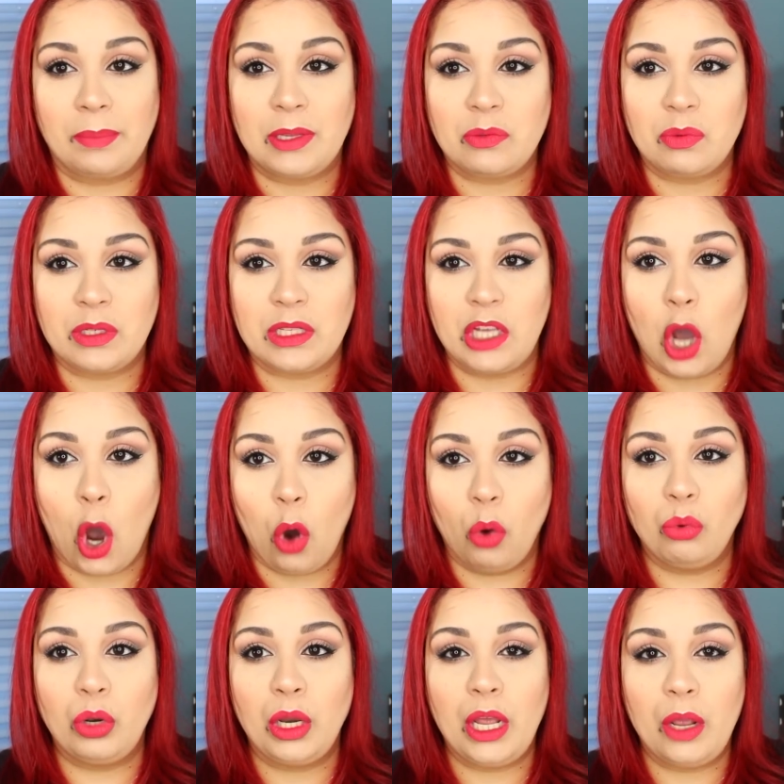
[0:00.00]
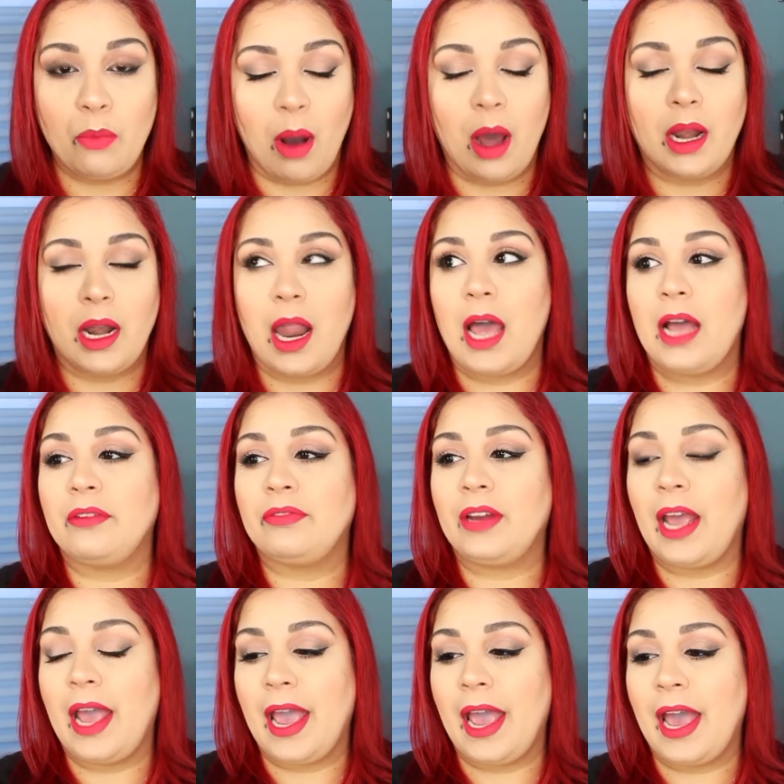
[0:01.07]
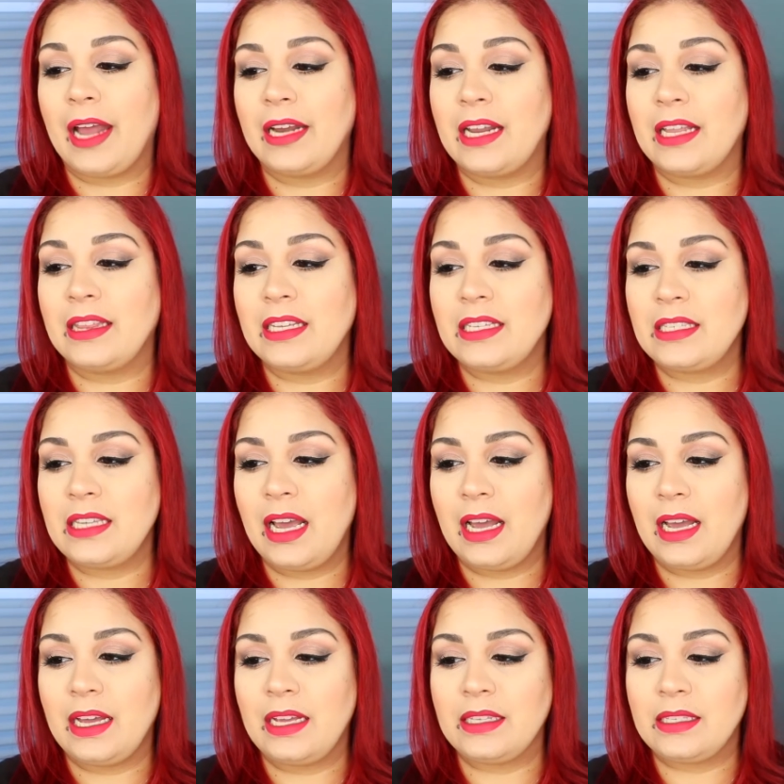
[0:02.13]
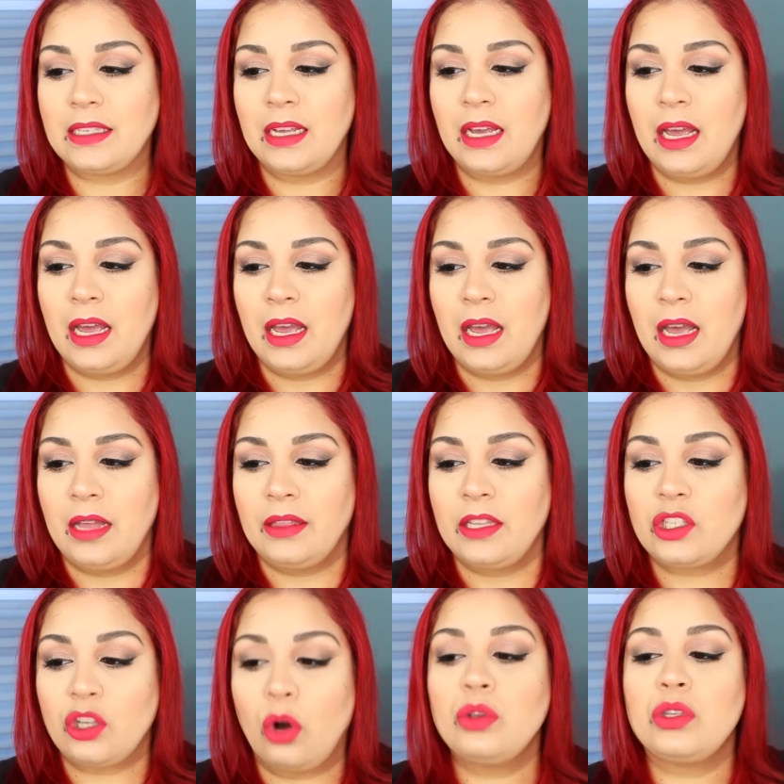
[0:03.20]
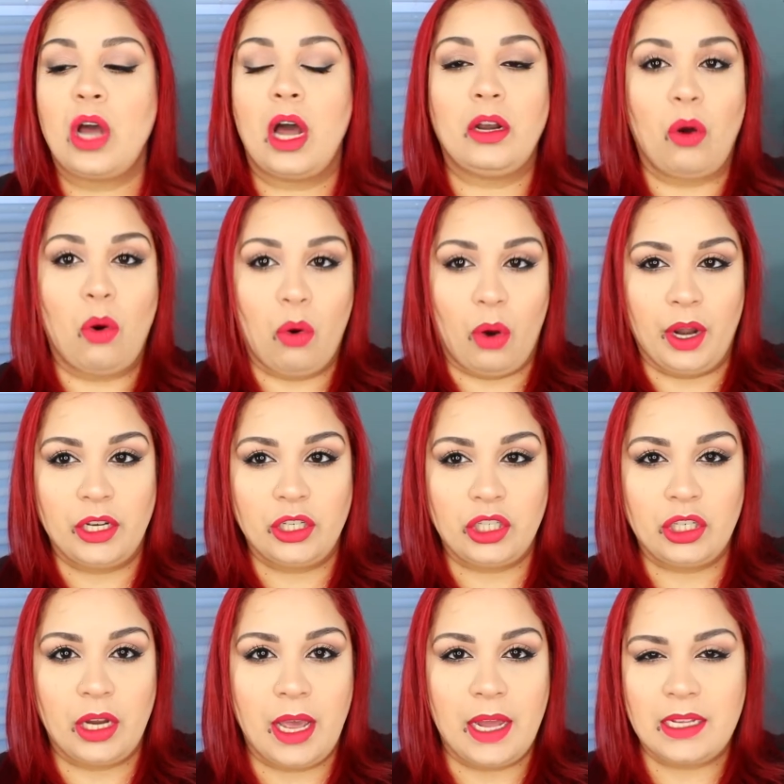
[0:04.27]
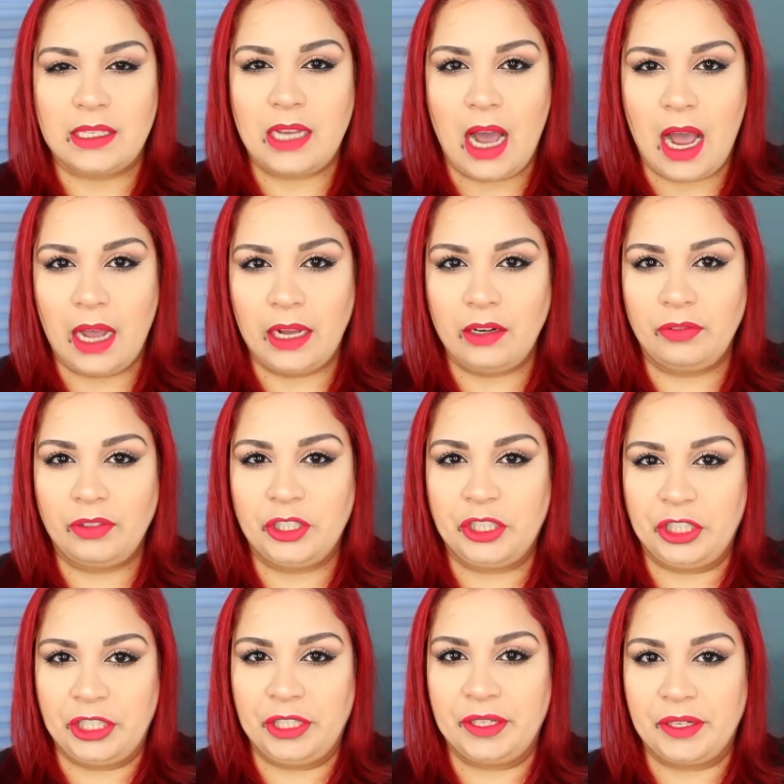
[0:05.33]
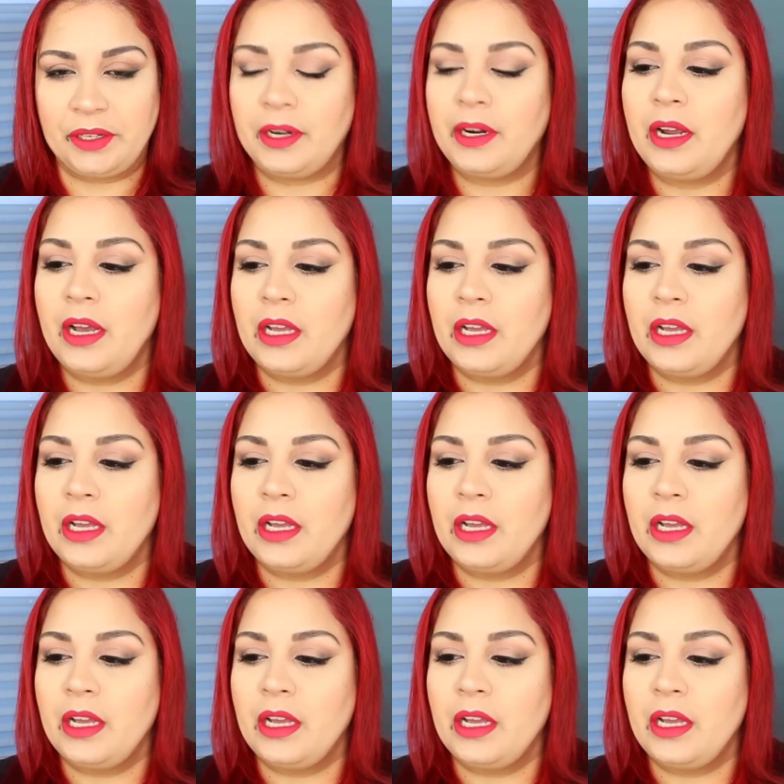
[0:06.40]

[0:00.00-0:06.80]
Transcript: This was the only one left, and this goes on orange, and it's kind of sheer,